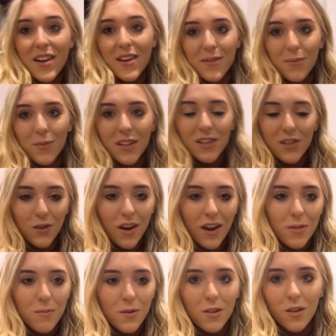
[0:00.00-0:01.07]
So I'm going to try
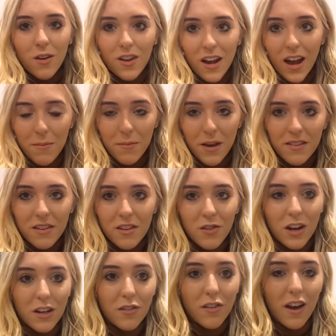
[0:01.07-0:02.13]
them all on. I'm basically trying to